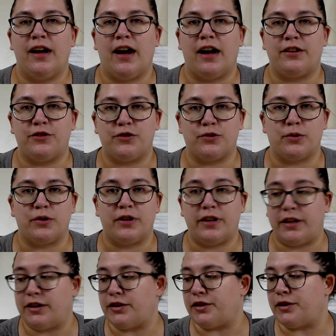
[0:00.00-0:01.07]
at a store
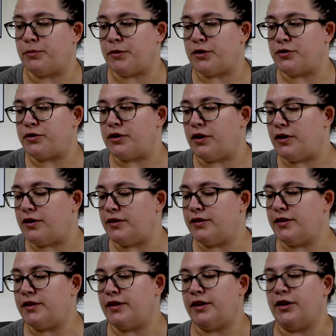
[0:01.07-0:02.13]
here in
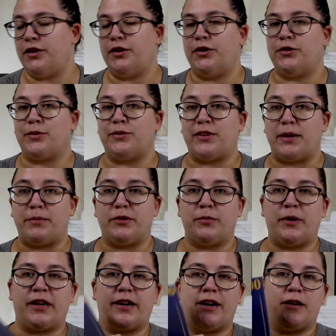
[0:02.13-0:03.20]
Montreal. So I was able to
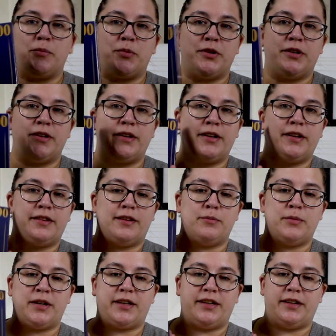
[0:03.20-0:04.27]
pick up the
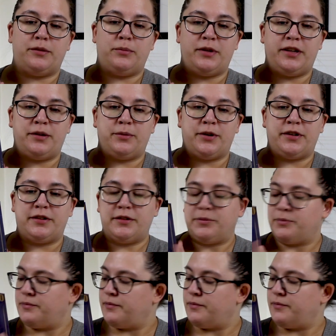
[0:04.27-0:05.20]
Mickey and Minnie one.